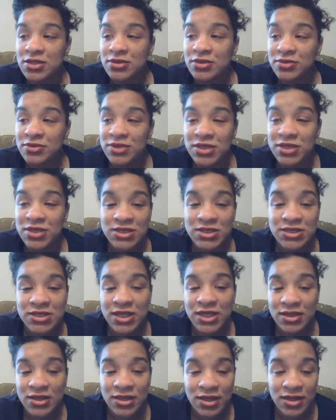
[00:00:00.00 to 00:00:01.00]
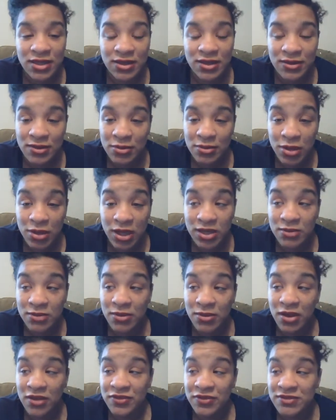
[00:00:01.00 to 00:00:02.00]
we sat there probably
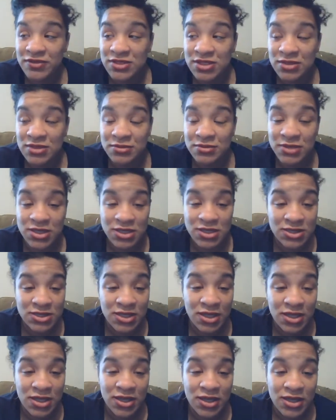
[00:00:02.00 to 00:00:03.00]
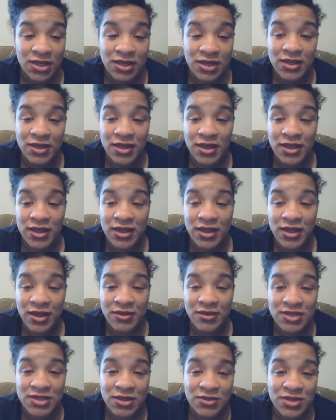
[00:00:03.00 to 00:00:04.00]
about 15 minutes, and then I
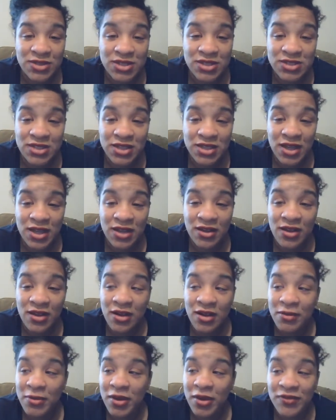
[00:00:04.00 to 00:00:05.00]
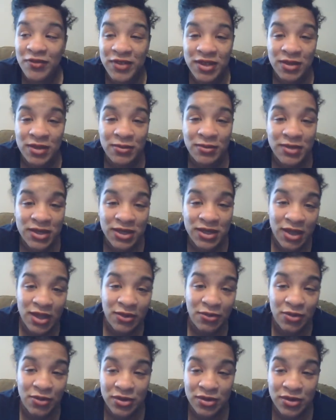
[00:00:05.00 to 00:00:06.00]
was like, well, should I call my family? And they
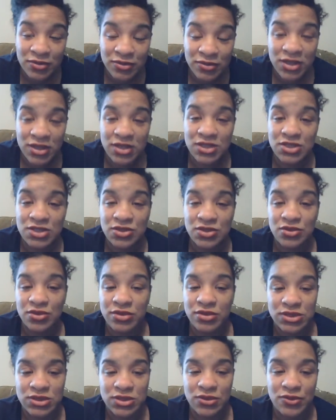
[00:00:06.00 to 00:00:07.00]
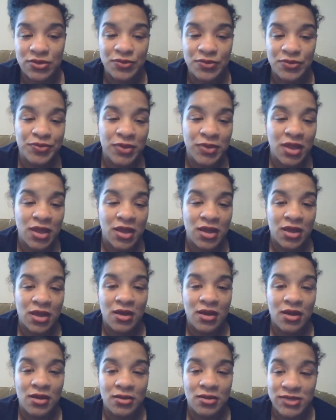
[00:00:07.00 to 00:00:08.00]
weren't really sure. So
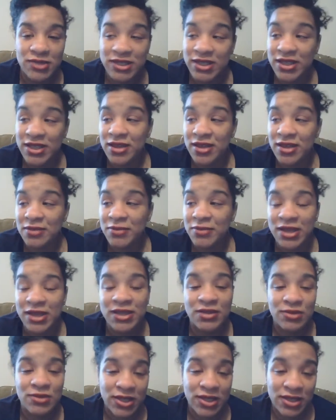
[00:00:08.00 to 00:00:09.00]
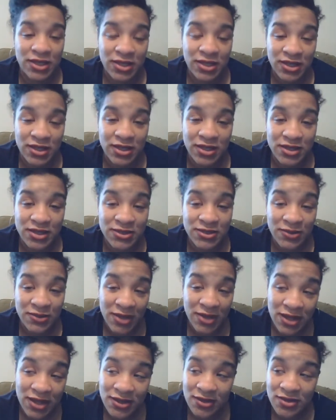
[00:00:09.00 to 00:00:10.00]
Then they came back and they were like, yeah. I said, well,
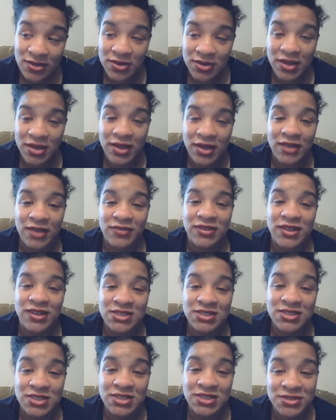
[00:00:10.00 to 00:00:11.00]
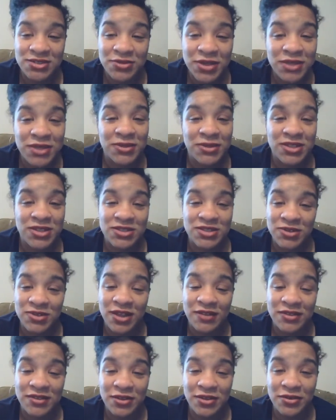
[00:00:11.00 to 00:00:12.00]
how long do I have? And they said 20 minutes. We
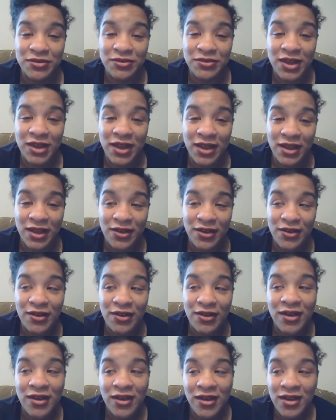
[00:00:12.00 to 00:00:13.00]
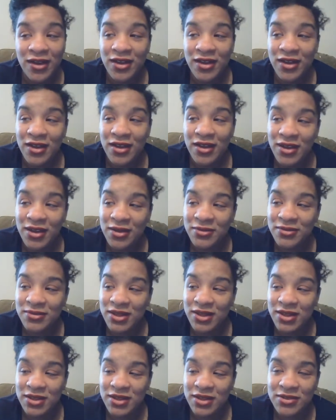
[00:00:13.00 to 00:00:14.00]
have to go now. I'm
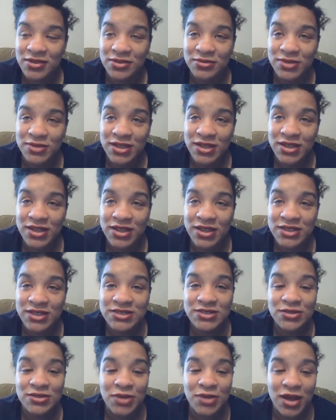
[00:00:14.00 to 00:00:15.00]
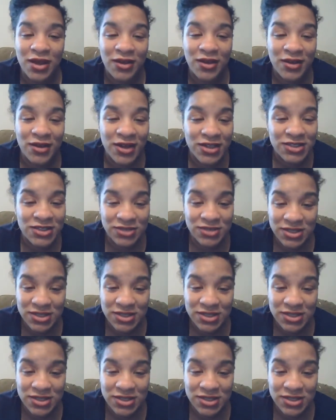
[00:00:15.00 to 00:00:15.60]
like, oh my God. So my heart is